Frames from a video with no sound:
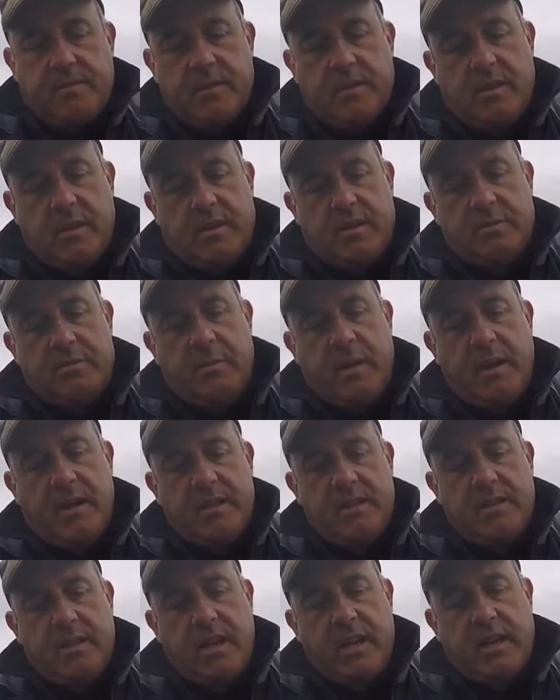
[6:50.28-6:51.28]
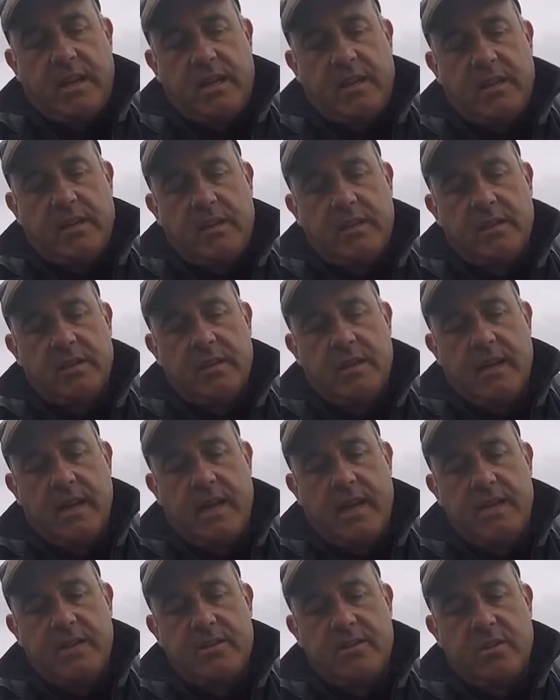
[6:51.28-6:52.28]
That's Bait-Tech
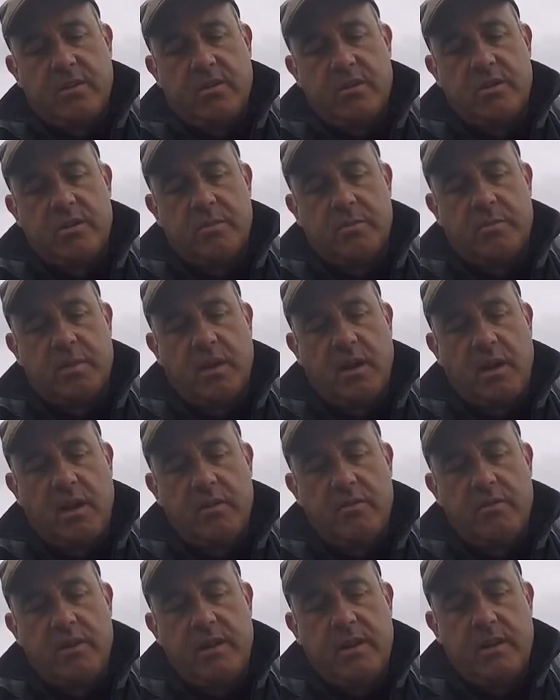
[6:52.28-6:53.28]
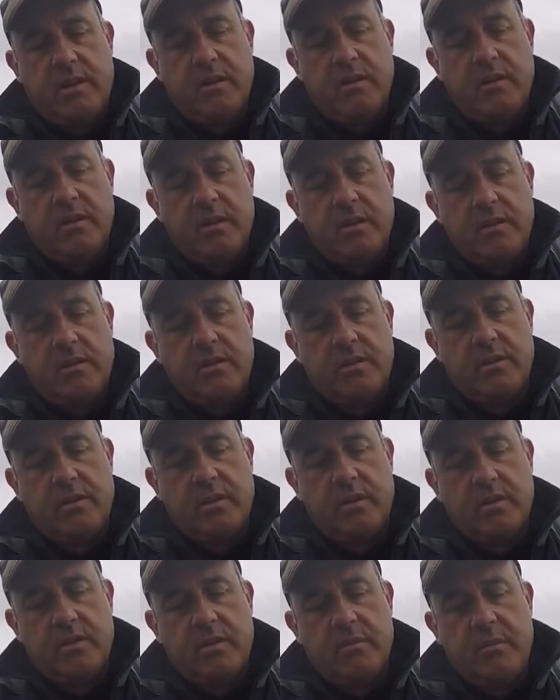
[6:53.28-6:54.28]
Entice Polony, the
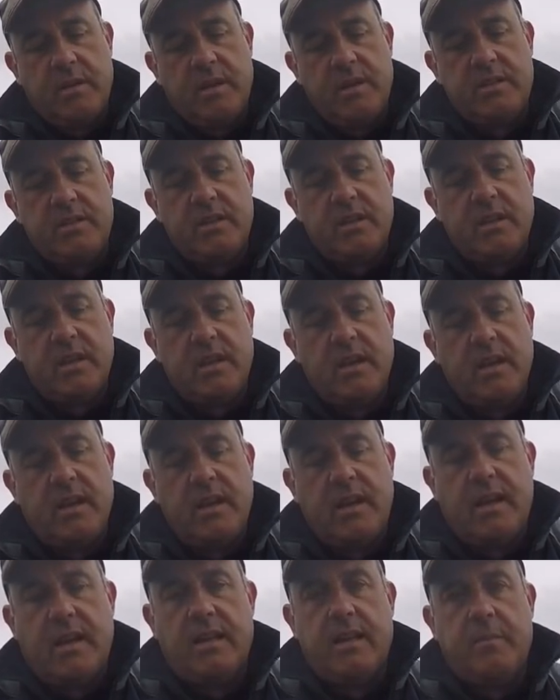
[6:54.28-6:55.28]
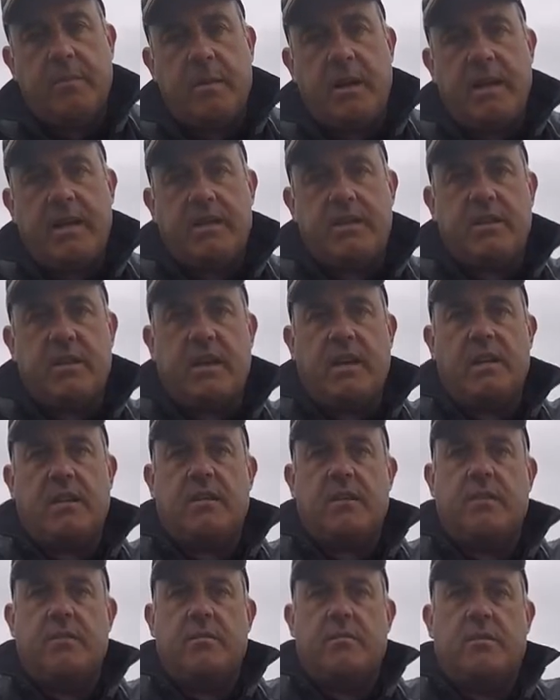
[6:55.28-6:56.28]
darker meat, and the Bait-Tech
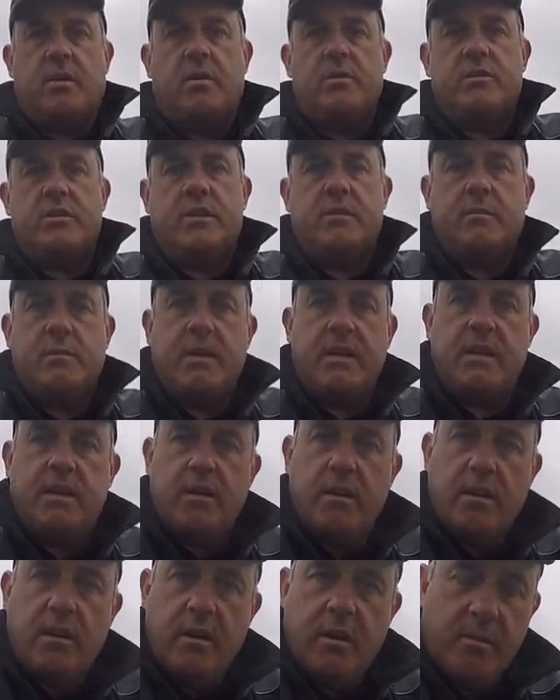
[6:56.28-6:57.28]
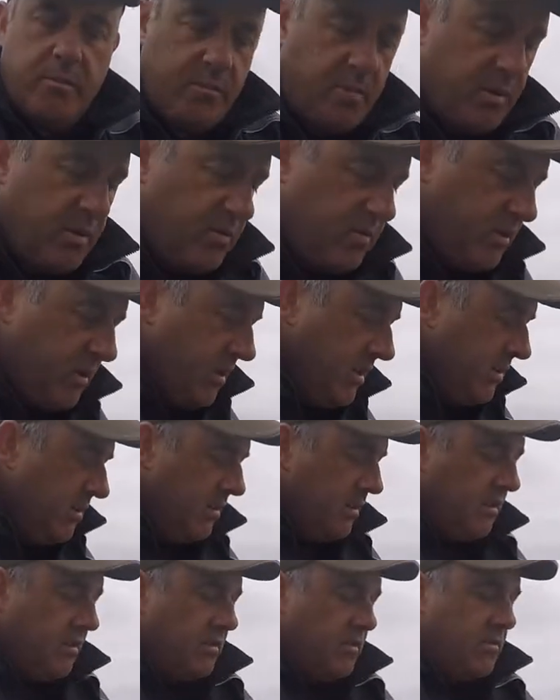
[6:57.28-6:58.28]
Mighty Meat Boosted,
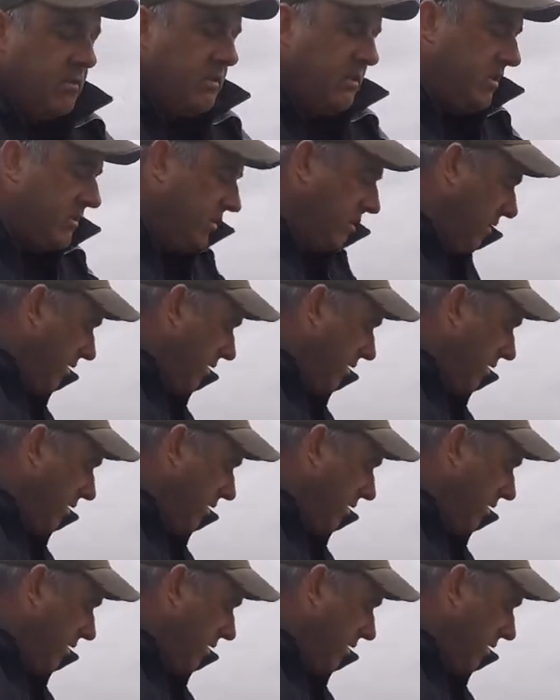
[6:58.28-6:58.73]
which is the